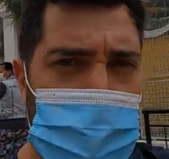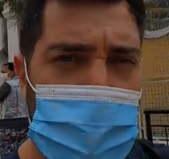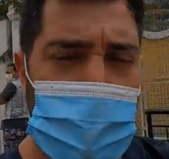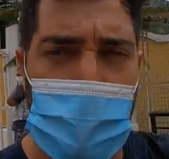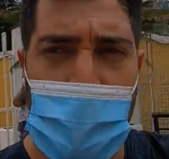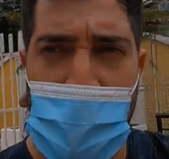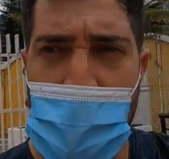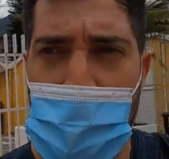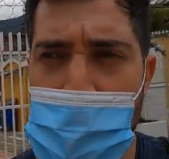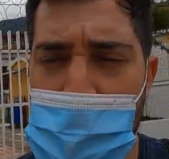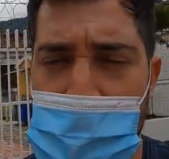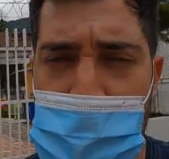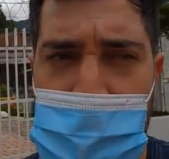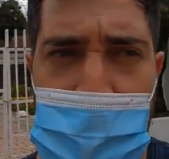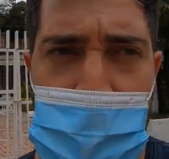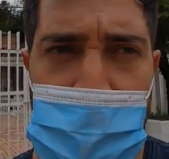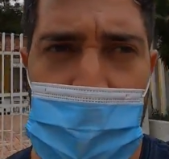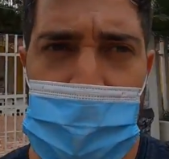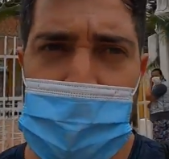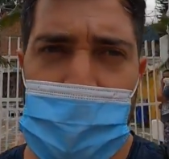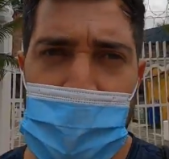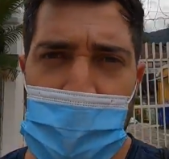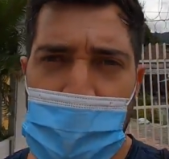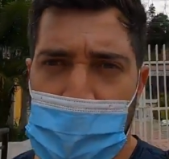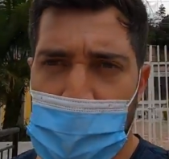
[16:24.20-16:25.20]
What happens
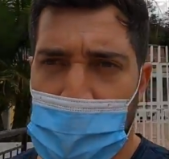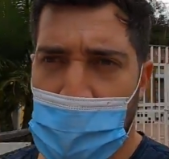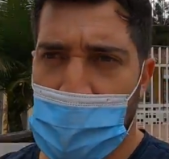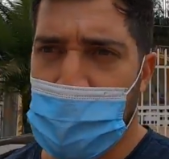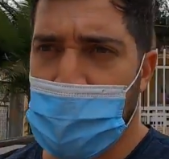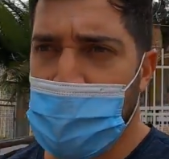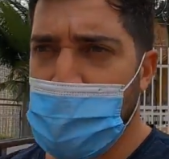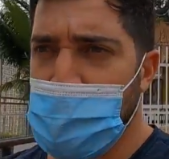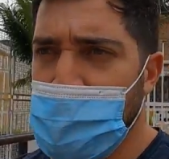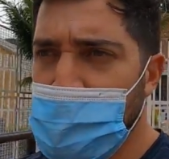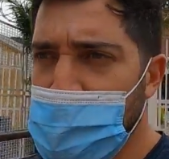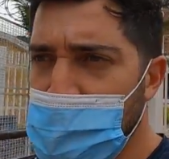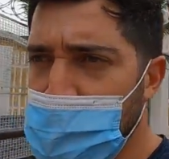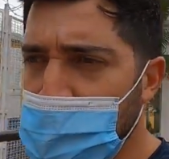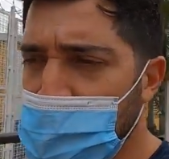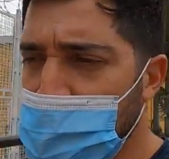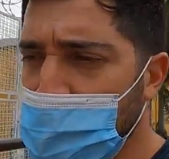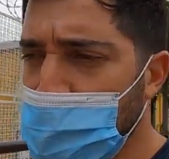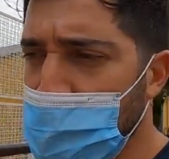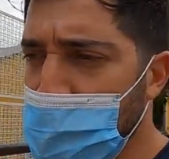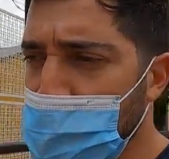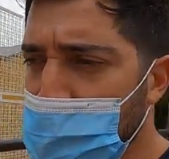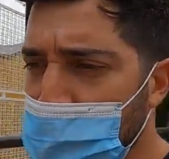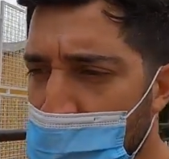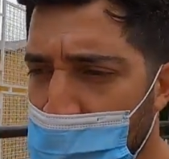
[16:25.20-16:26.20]
is, say like
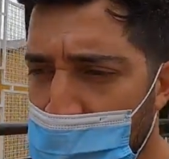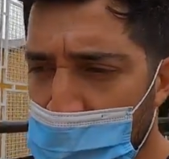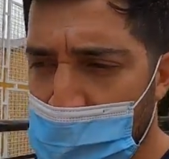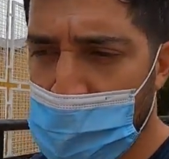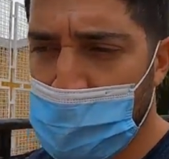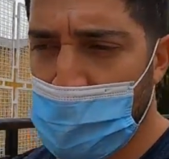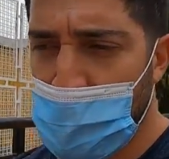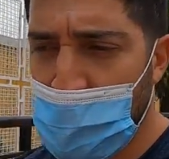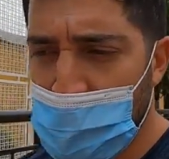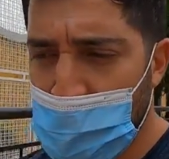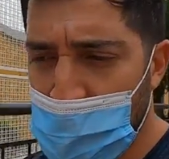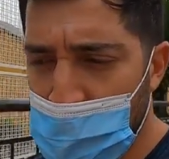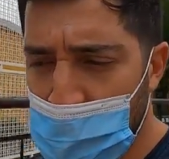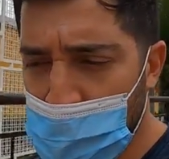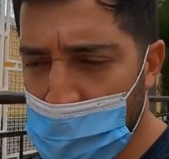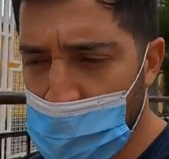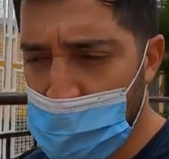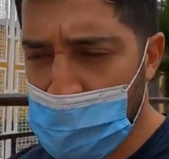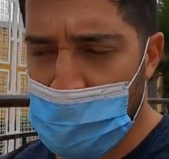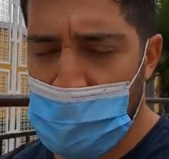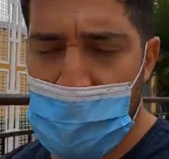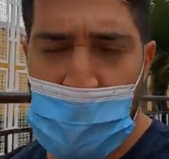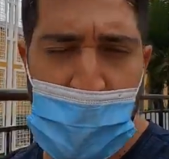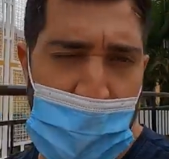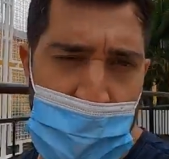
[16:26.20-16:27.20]
one of my loved
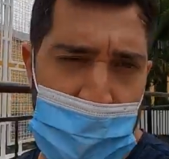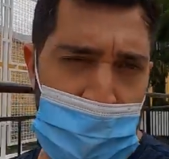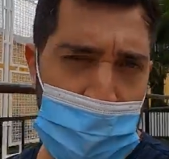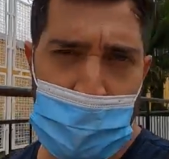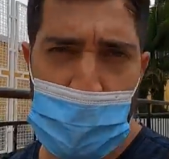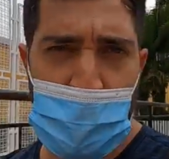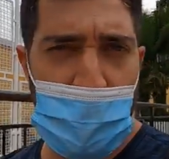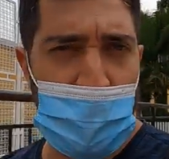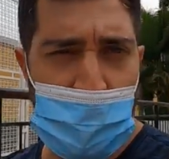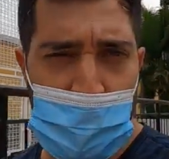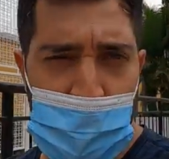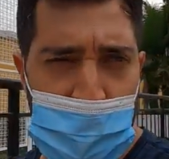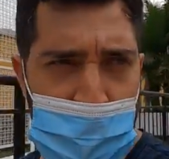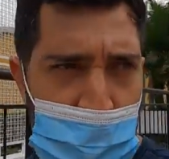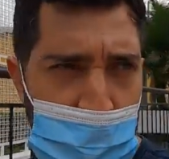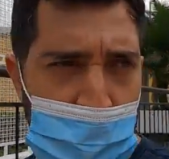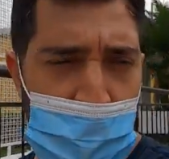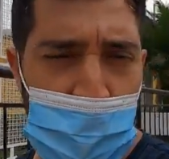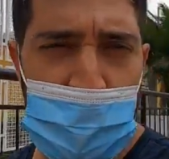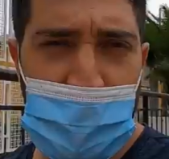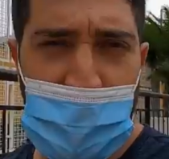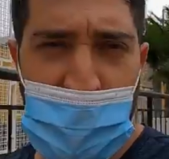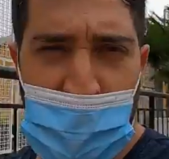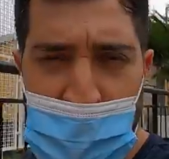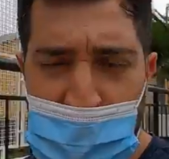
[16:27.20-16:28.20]
ones dies or whatever,
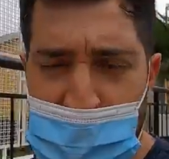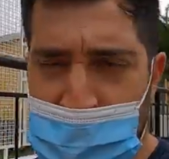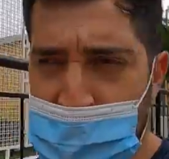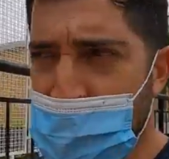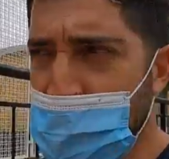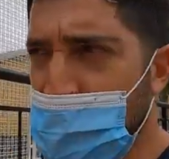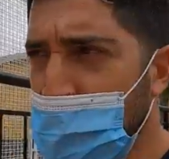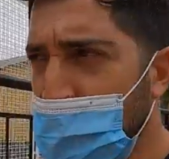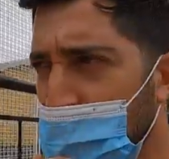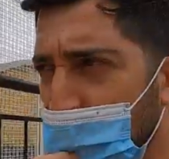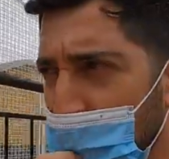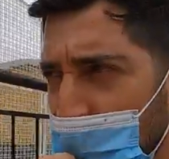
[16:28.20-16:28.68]
someone dies,